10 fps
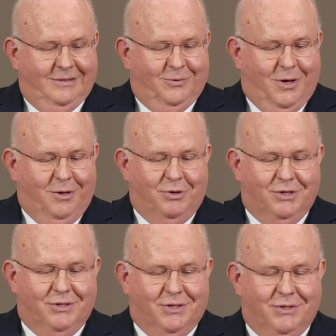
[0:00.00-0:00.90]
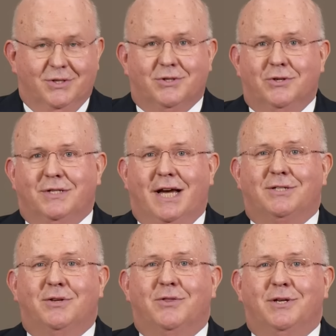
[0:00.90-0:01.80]
Well, brothers and sisters,
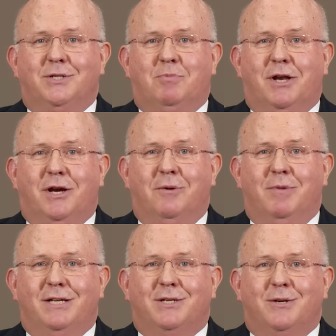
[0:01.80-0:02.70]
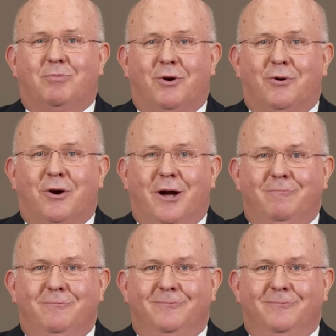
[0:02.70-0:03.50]
hasn't this been an amazing program?